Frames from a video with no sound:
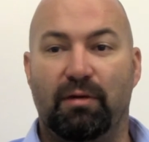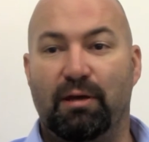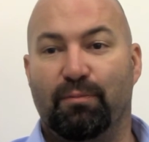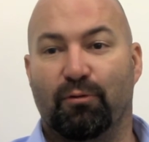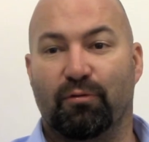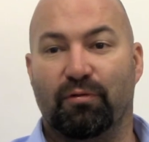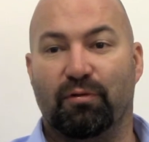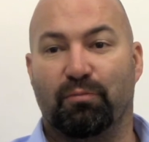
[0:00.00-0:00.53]

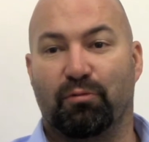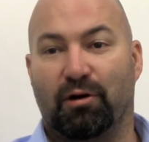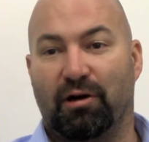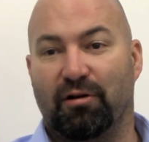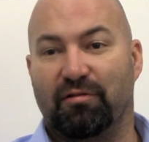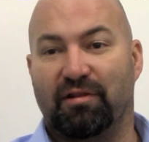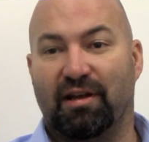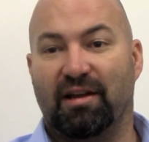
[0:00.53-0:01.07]
people in the
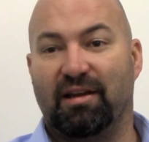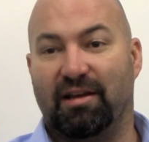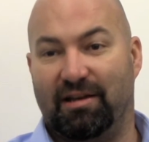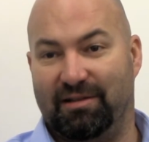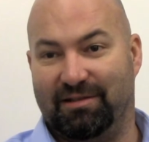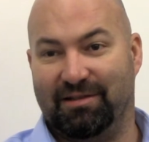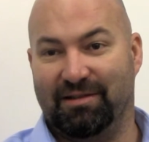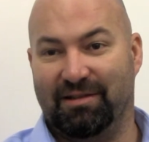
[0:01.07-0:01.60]
prior
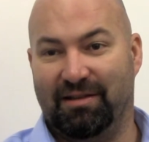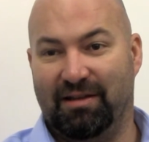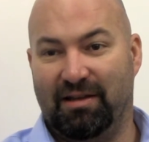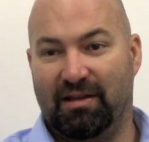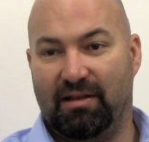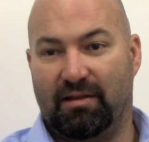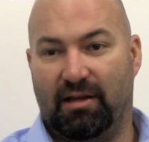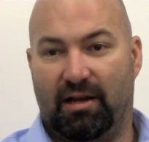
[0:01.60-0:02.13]
decades
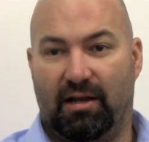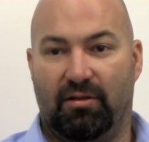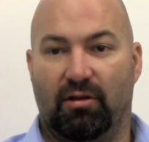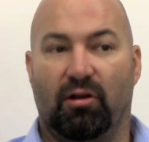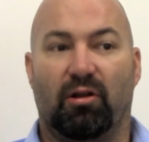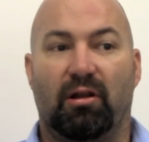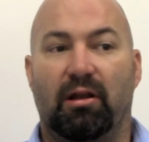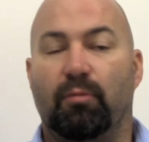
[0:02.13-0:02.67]
that had the
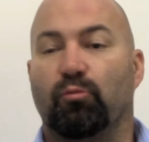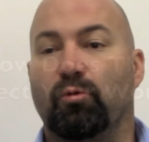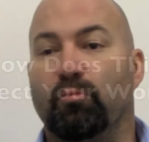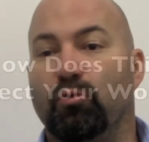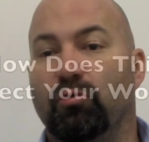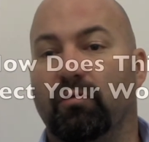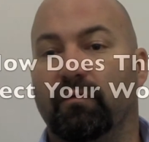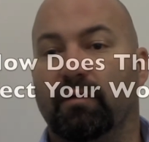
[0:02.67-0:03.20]
limb
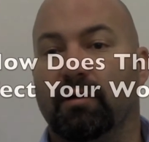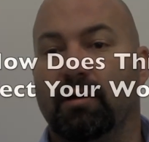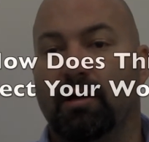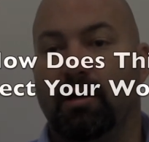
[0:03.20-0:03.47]
removed.